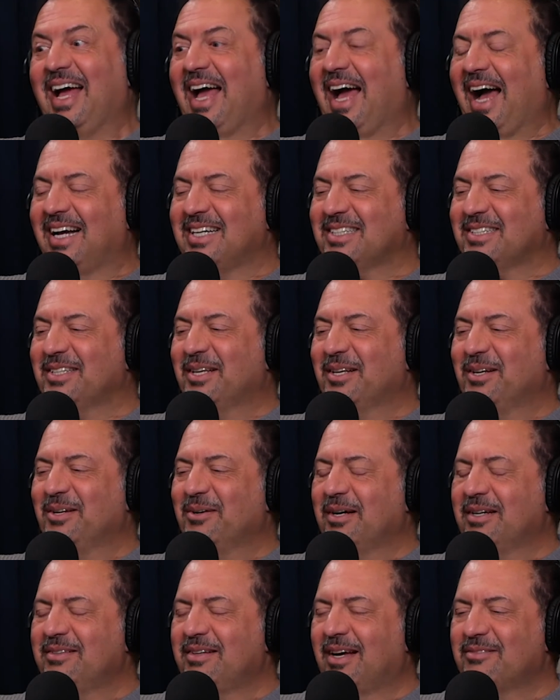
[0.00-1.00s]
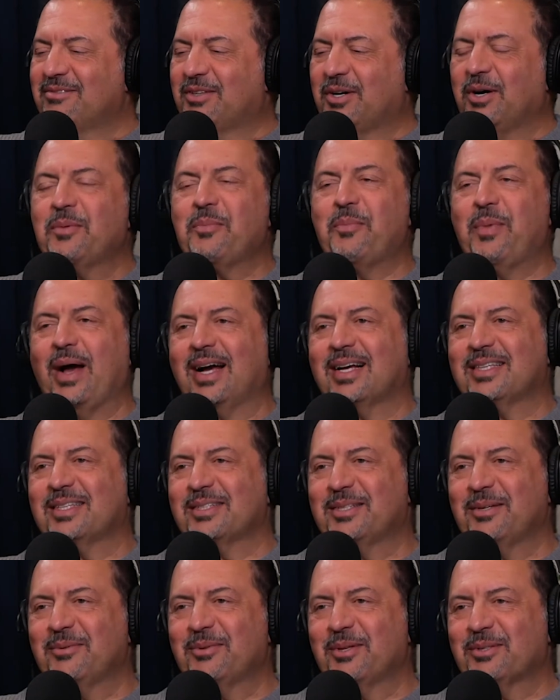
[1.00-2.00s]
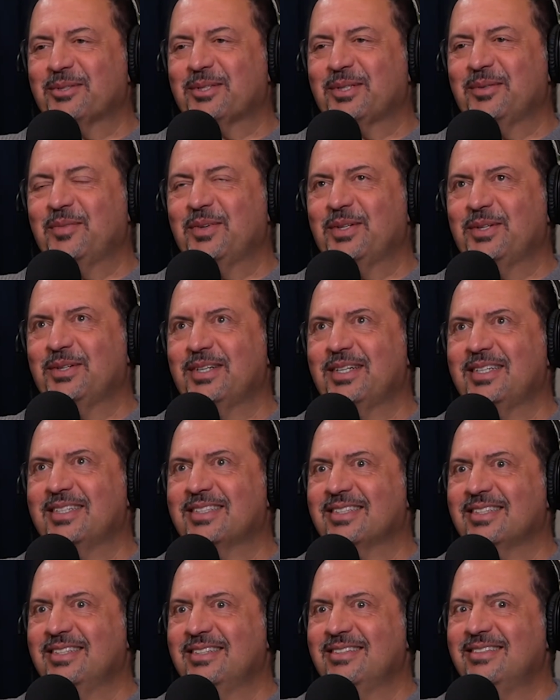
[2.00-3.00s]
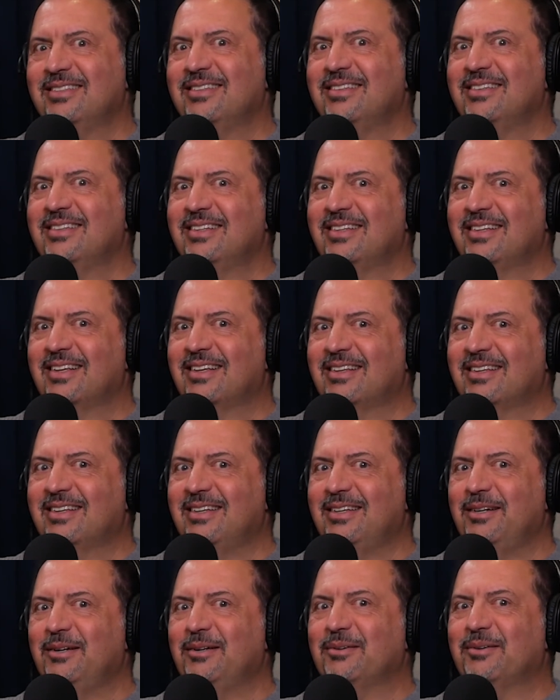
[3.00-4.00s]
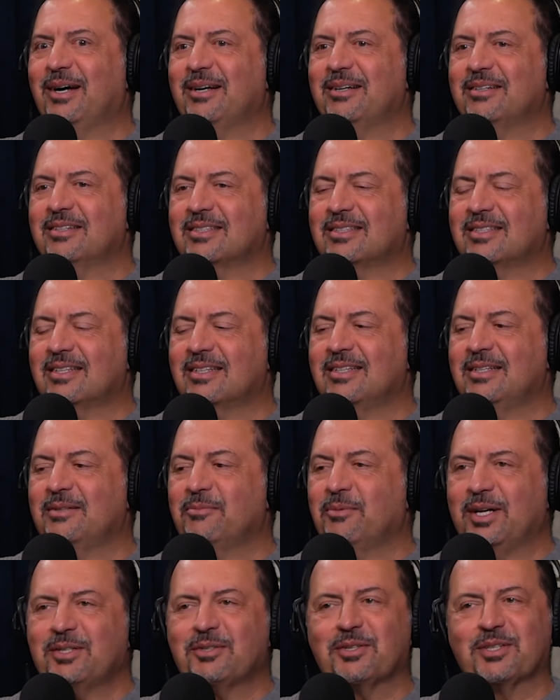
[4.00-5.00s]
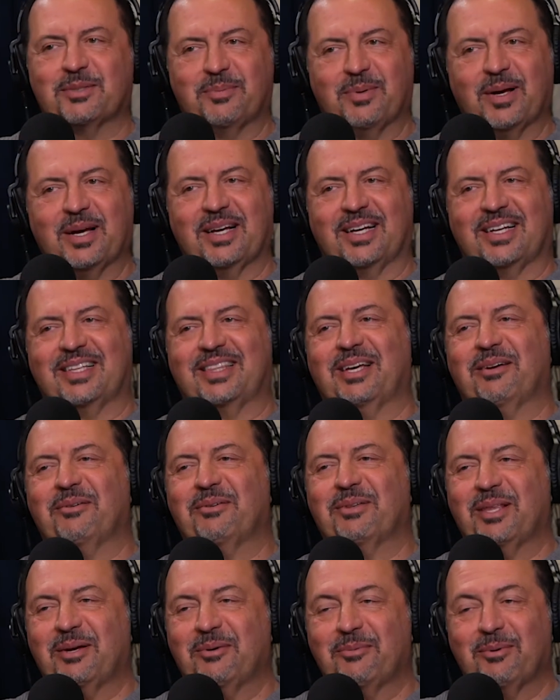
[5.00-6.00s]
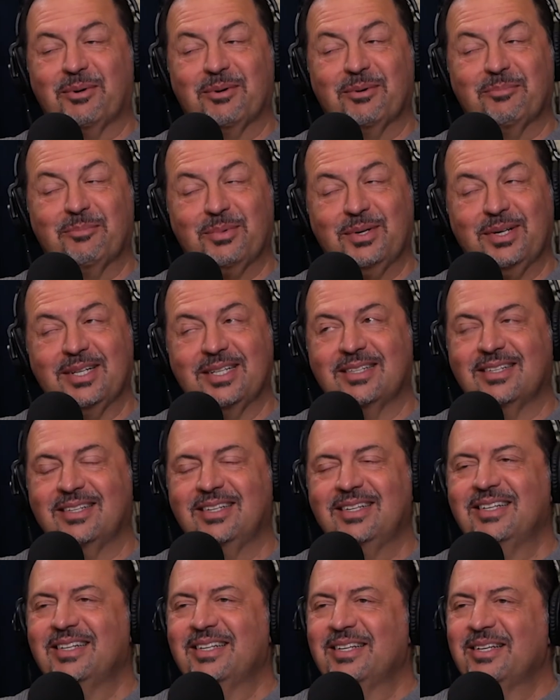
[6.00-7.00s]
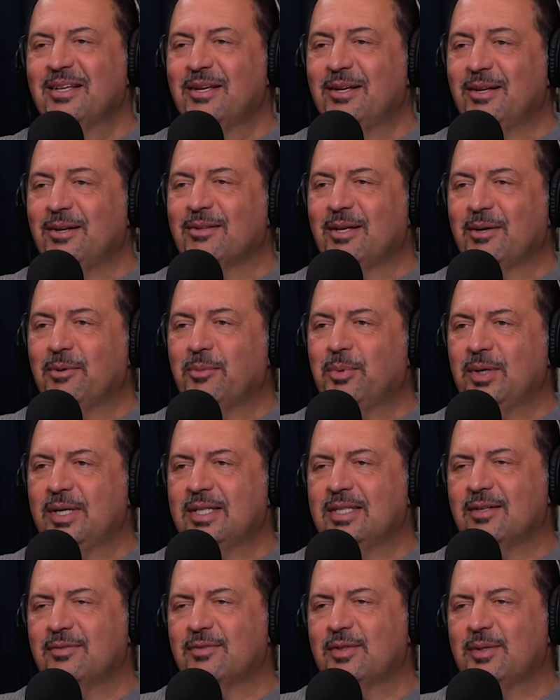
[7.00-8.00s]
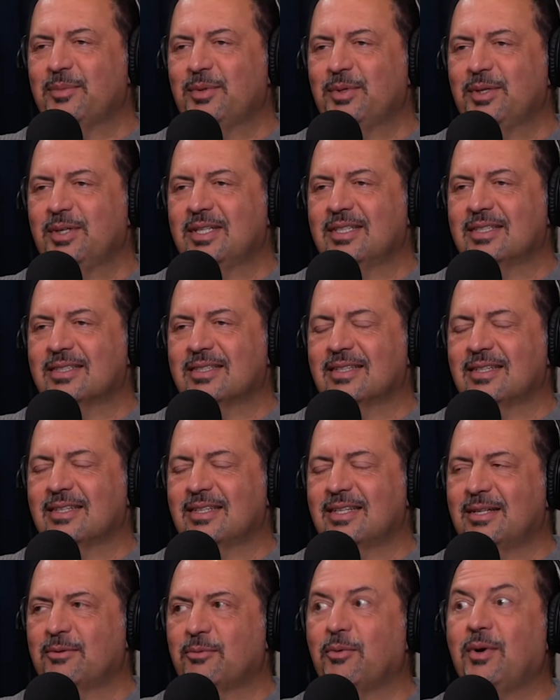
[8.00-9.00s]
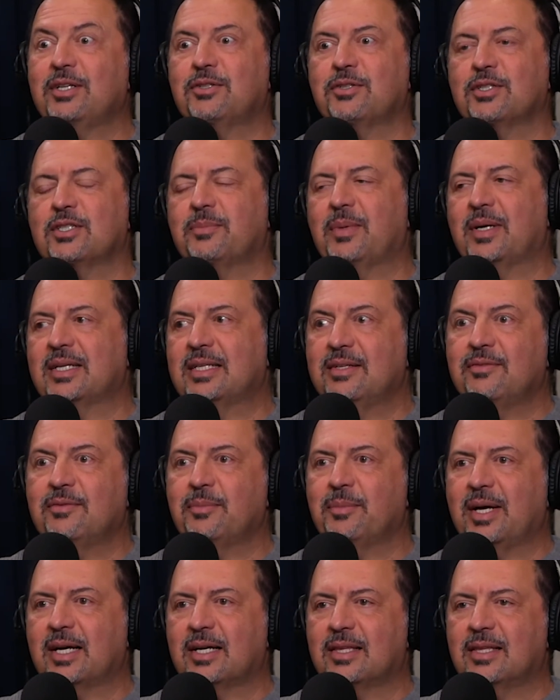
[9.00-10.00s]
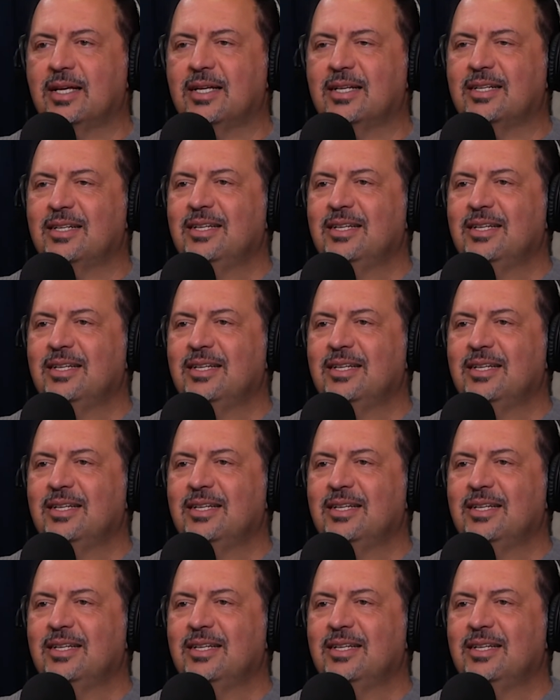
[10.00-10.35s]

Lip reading: actually, I've gone back to some of those communities, and in retrospect, they were pretty. They were pretty tough communities in retrospect, even back then.